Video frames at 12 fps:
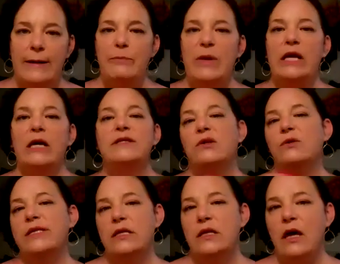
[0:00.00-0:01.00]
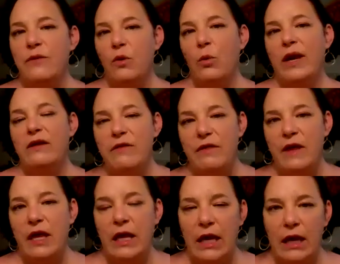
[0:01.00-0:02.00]
because there is another way of
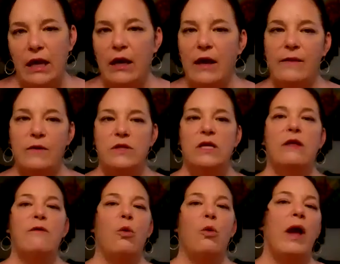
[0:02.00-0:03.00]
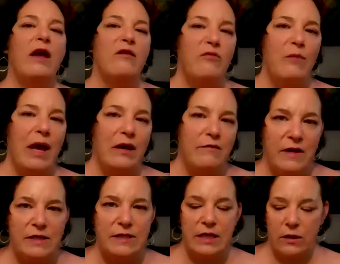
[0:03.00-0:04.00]
thinking and there's another way of
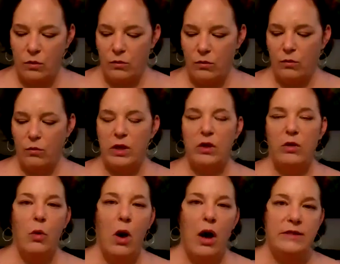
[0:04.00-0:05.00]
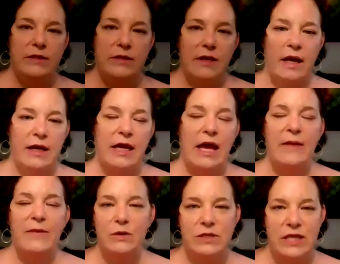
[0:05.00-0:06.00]
manifesting what you want. And
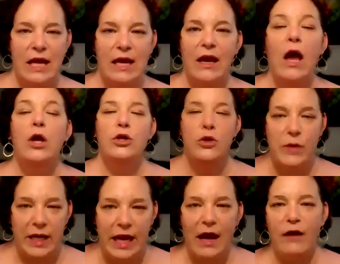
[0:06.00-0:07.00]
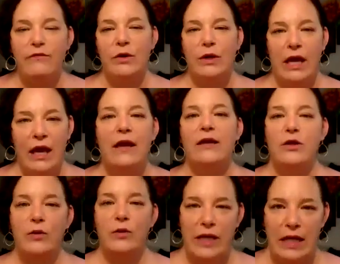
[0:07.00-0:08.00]
again, they're saying you can have your cake and
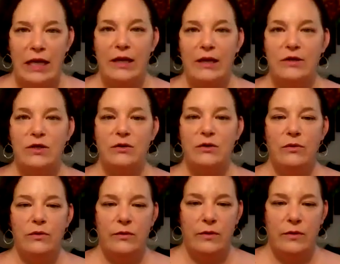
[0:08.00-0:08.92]
you can eat it too.